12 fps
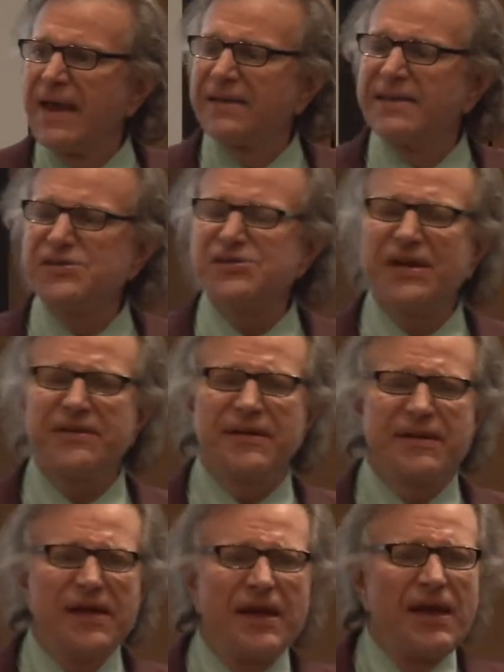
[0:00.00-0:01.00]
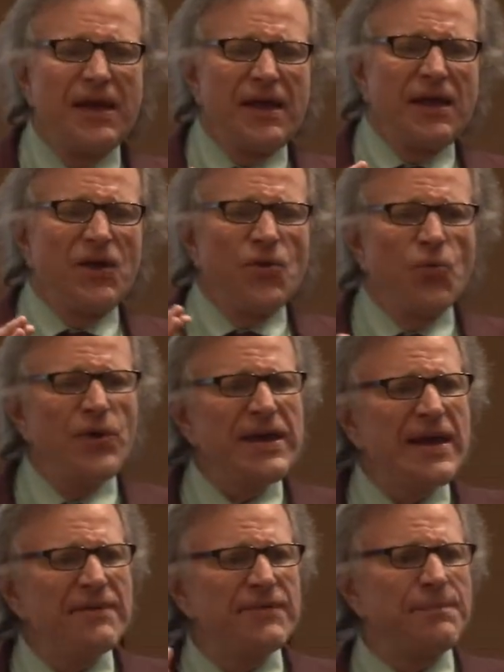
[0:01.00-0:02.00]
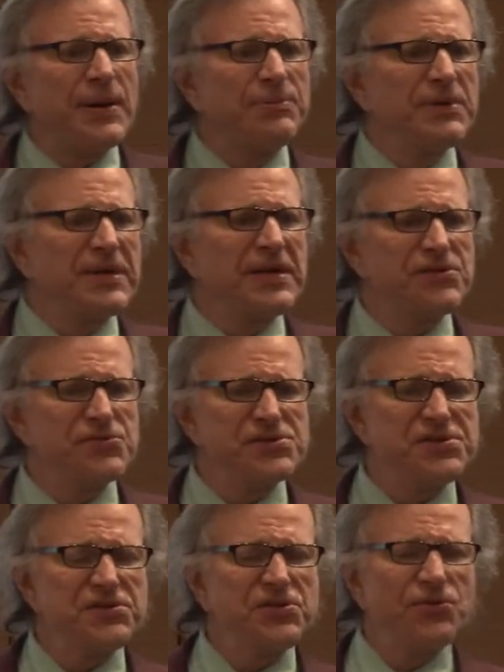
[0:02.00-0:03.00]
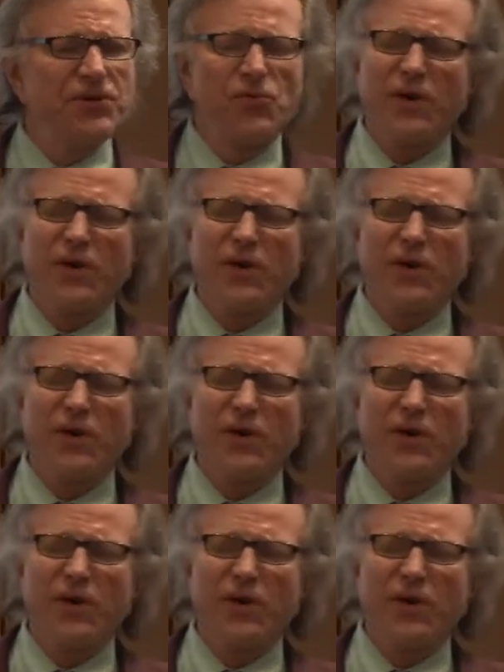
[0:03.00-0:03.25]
And they said that we have a public interest in doing,